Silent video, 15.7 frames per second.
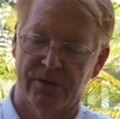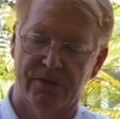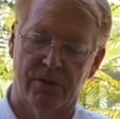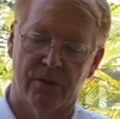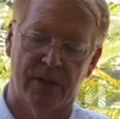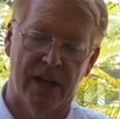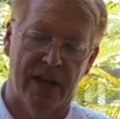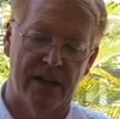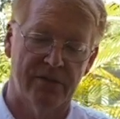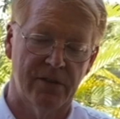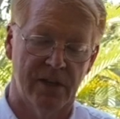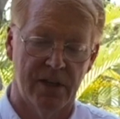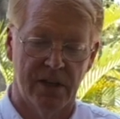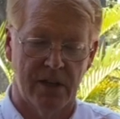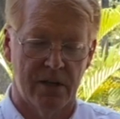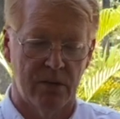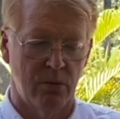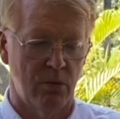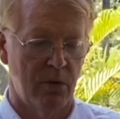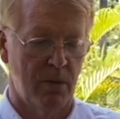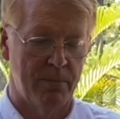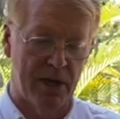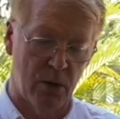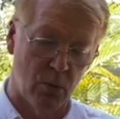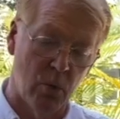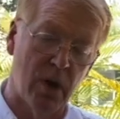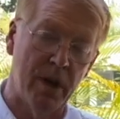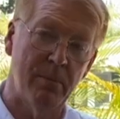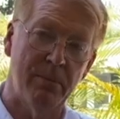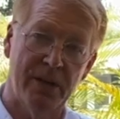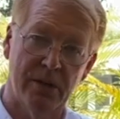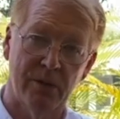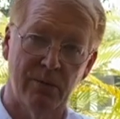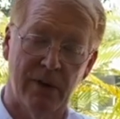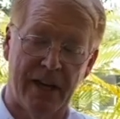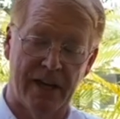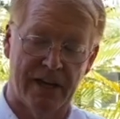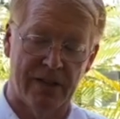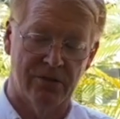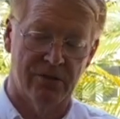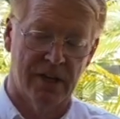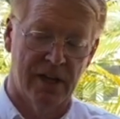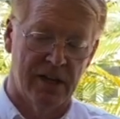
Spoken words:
so it has about a 1 meter range.